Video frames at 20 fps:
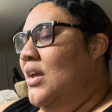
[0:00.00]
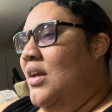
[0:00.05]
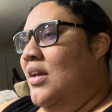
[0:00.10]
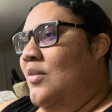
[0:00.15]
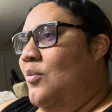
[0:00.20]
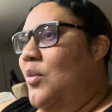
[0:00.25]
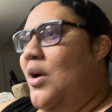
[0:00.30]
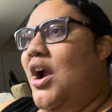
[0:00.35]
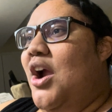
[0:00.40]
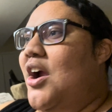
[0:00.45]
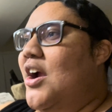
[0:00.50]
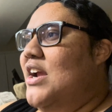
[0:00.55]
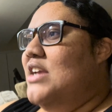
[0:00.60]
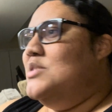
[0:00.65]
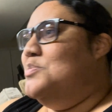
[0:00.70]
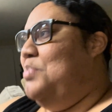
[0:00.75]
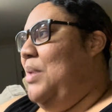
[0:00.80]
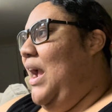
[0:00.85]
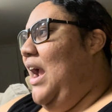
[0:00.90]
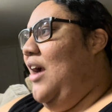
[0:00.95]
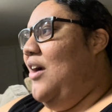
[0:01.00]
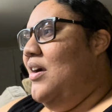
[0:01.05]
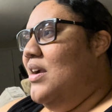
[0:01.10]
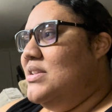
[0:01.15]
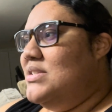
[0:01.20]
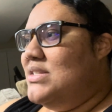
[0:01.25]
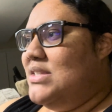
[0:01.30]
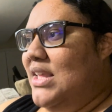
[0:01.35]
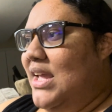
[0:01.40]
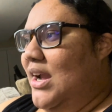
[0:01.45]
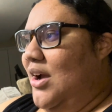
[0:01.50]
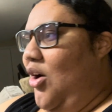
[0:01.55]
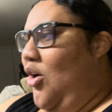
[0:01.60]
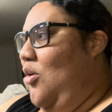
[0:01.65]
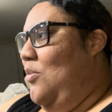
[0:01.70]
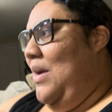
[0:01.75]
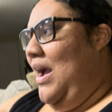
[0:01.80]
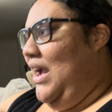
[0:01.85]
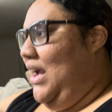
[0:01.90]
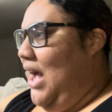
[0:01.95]
where are his parents? Like, oh
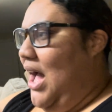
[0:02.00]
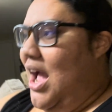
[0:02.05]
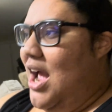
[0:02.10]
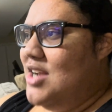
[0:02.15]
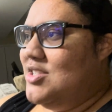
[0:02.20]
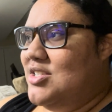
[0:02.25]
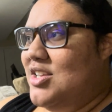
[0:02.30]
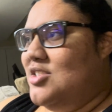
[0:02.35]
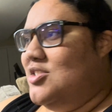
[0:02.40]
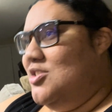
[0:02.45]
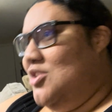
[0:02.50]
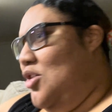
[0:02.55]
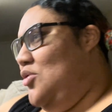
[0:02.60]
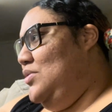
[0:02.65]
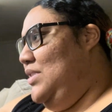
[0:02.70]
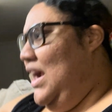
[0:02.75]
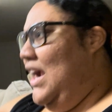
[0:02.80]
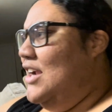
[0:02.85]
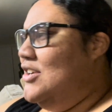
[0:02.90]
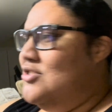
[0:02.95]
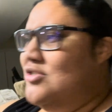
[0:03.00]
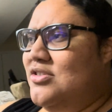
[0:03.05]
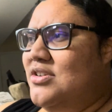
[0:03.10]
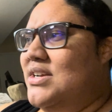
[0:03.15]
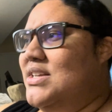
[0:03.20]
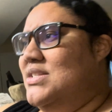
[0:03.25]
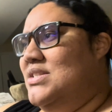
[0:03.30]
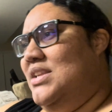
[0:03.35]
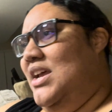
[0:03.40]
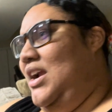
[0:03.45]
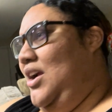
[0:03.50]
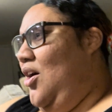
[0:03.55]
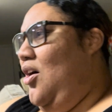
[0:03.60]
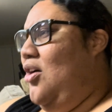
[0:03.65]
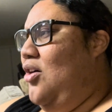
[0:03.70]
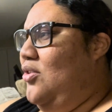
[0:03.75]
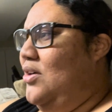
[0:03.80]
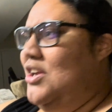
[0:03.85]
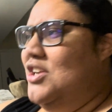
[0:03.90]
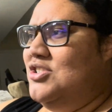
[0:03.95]
my gosh, that's so dangerous. Like,
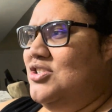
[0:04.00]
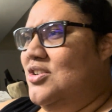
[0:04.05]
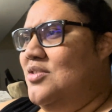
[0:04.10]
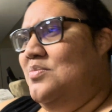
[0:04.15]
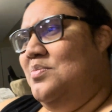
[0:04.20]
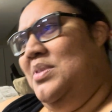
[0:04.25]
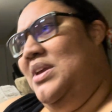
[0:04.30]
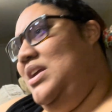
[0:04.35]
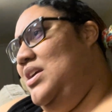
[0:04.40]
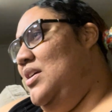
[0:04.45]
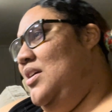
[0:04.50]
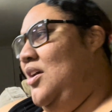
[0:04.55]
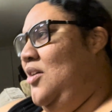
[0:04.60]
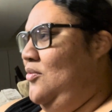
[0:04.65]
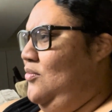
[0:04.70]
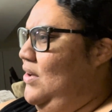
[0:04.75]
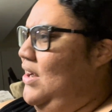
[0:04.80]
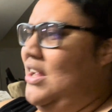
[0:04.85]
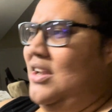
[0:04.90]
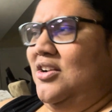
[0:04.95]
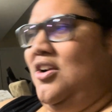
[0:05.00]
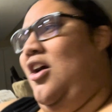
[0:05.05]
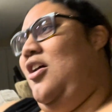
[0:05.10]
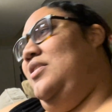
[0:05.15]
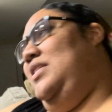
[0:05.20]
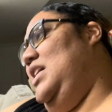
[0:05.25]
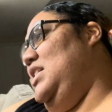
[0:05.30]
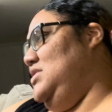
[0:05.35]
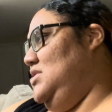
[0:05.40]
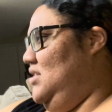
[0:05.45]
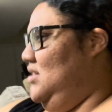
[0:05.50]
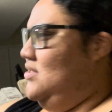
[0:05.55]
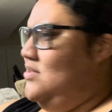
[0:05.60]
oh, he shouldn't be, reincarnation is